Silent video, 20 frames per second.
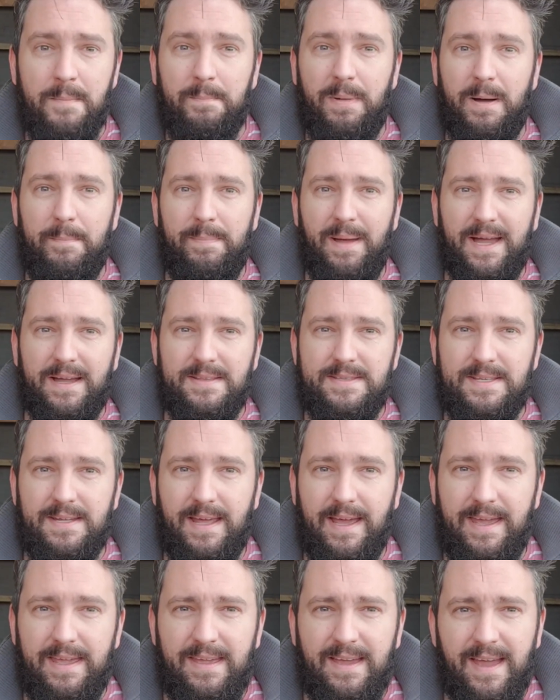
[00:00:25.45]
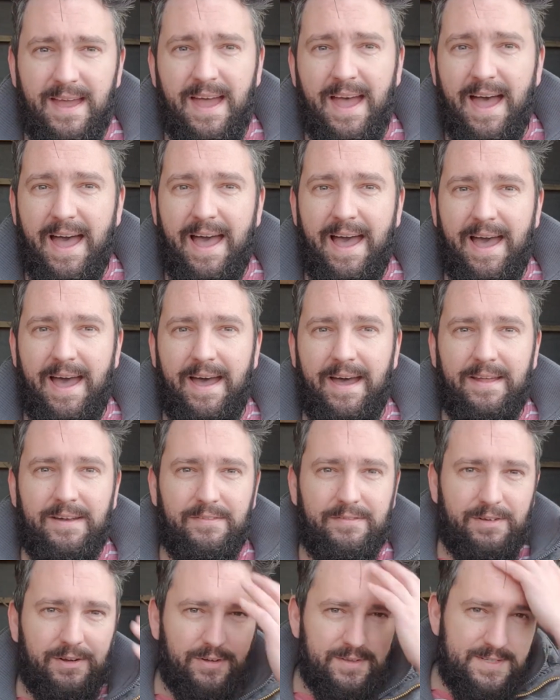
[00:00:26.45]
But I'm back today
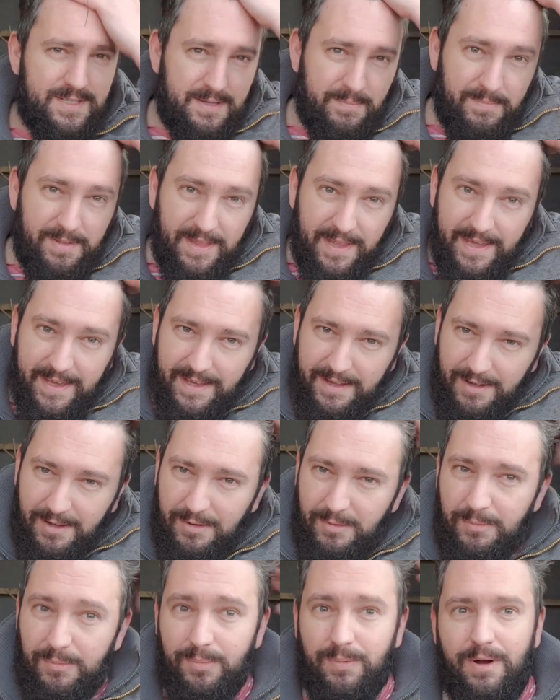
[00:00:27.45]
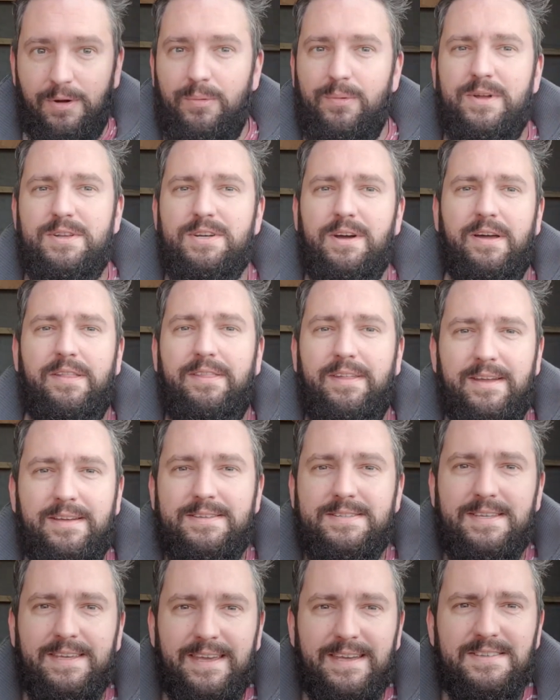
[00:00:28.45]
and I've got something, well, which I
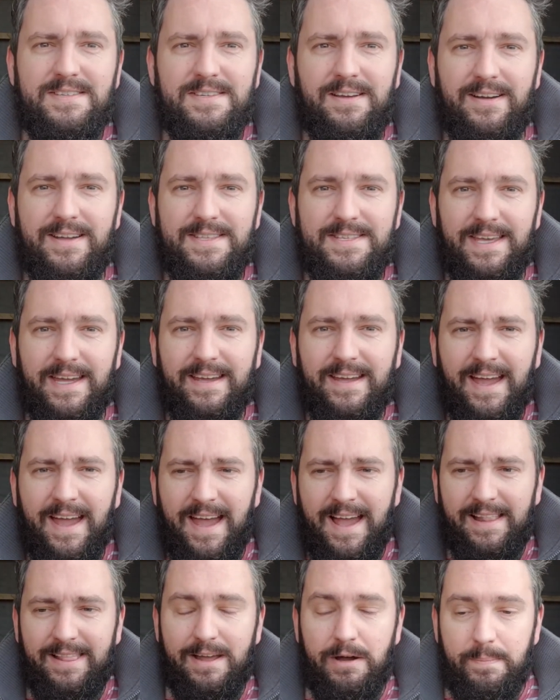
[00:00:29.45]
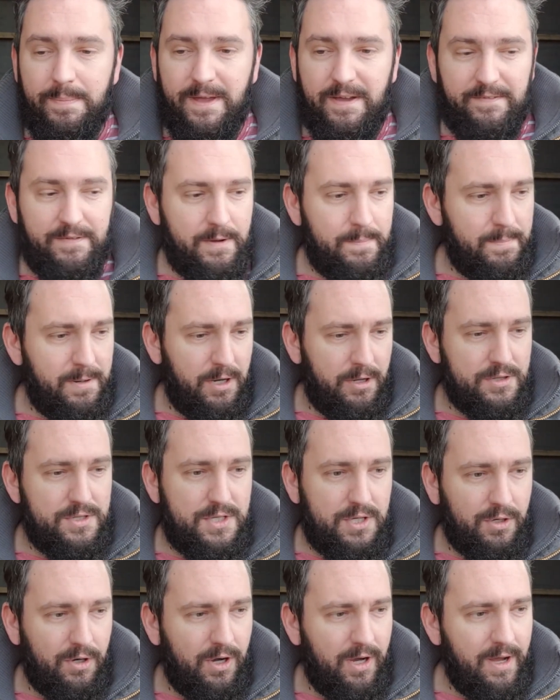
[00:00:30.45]
think's exciting. A little bit of a plot
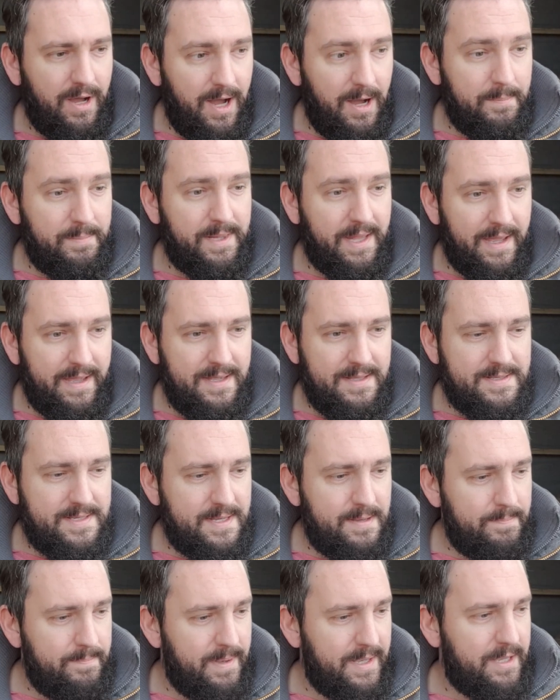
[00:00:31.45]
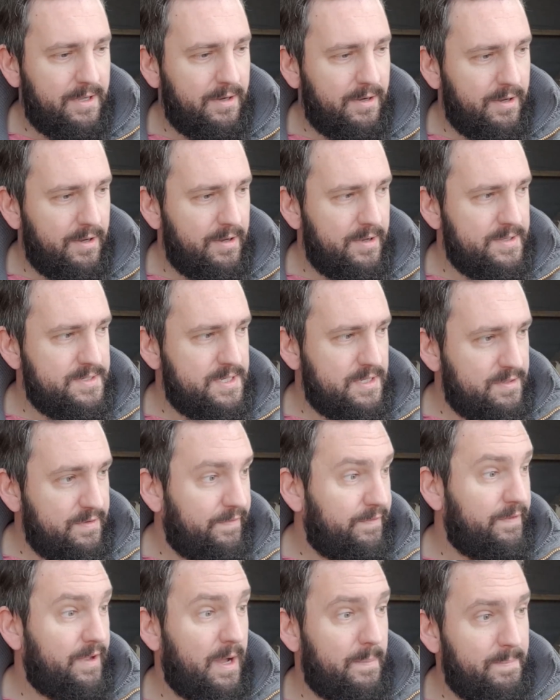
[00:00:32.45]
tour update, because there's a
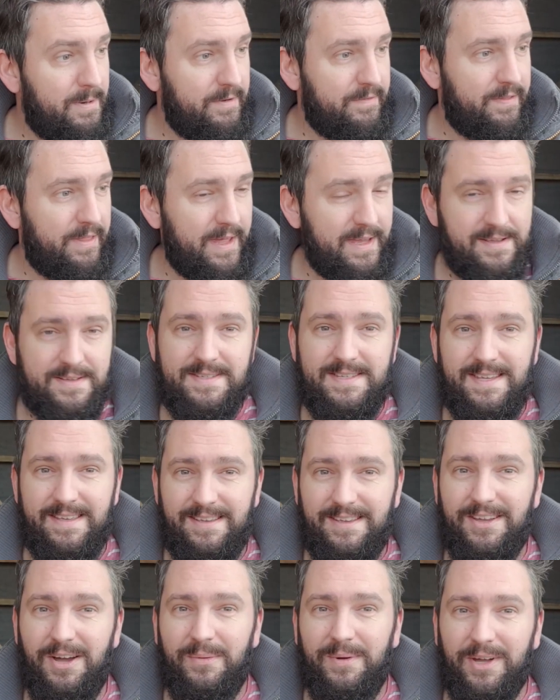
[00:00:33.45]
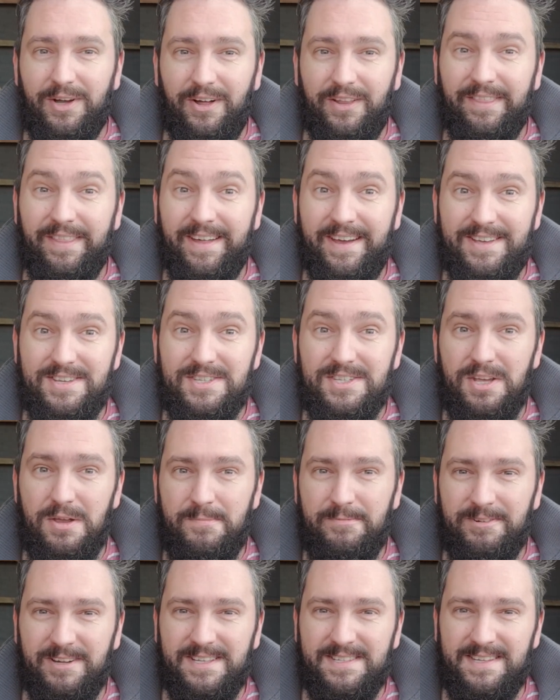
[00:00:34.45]
couple of things going on that are
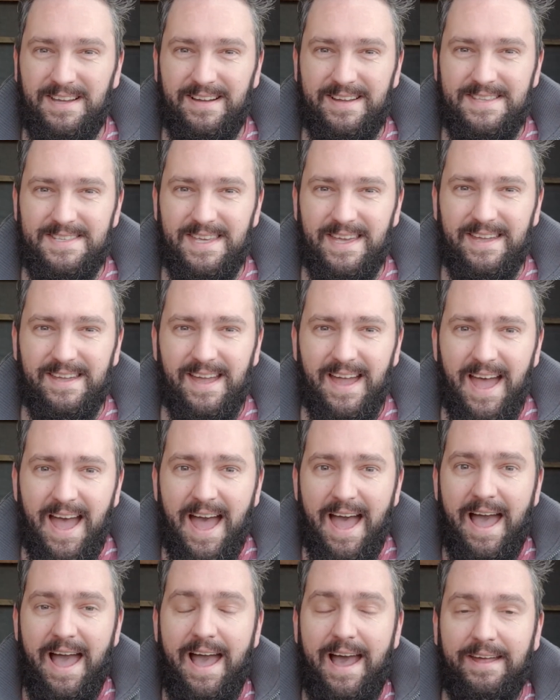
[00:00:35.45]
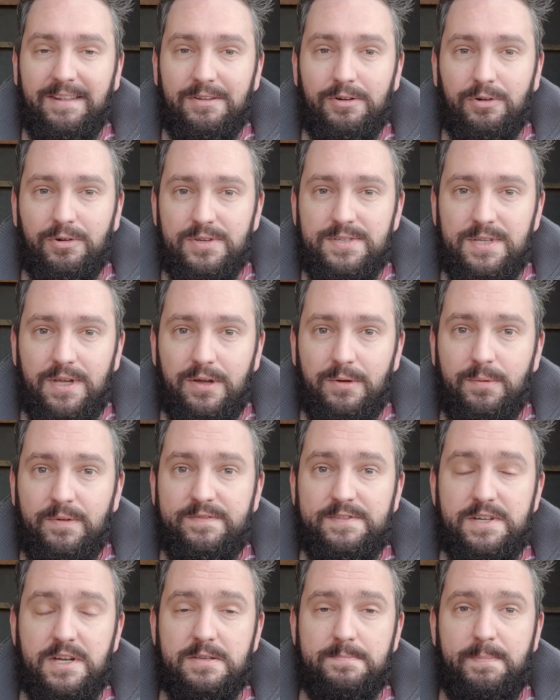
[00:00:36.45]
super exciting. And also,
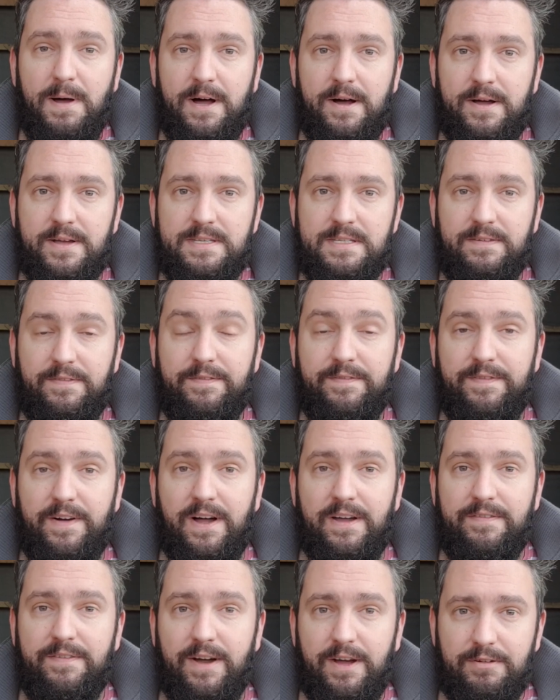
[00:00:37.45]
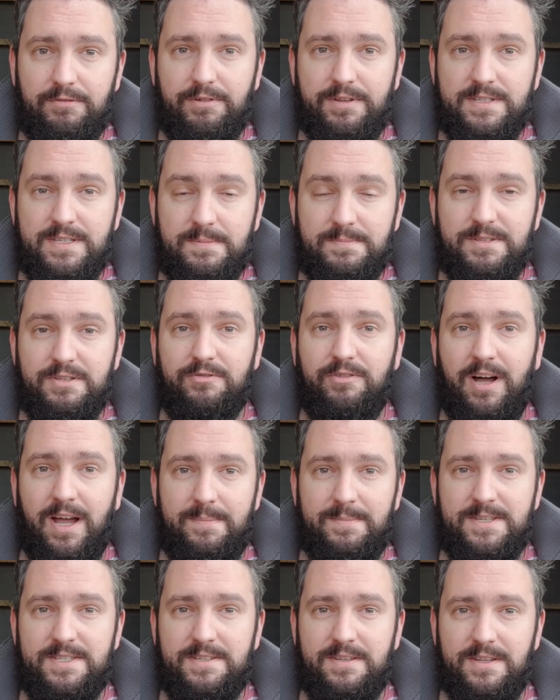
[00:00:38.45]
we've just passed 500
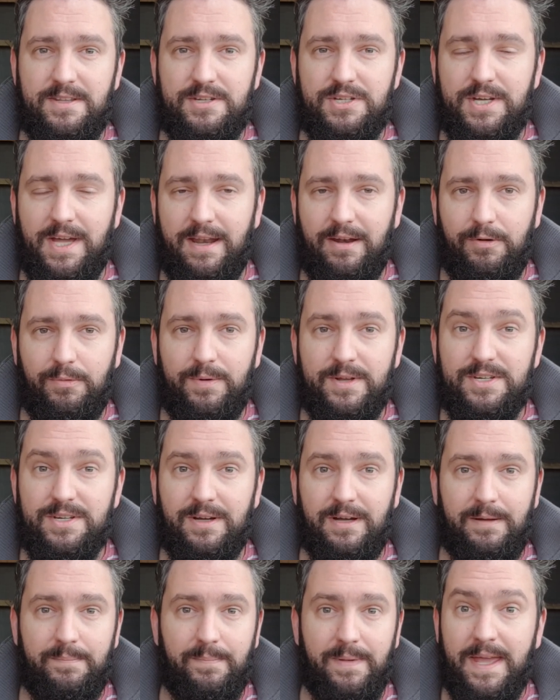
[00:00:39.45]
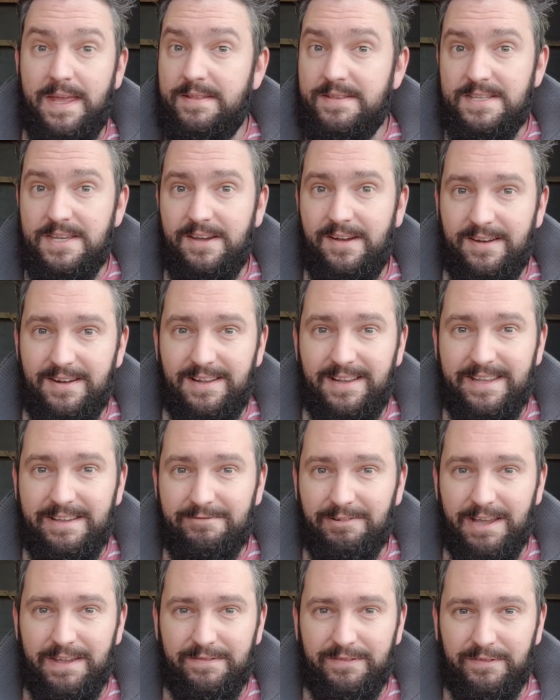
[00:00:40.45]
subscribers to the channel, which I'm eternally
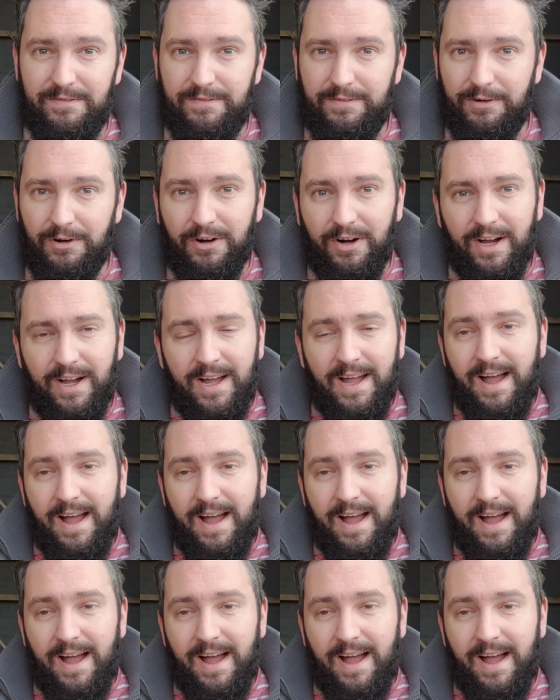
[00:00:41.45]
grateful for.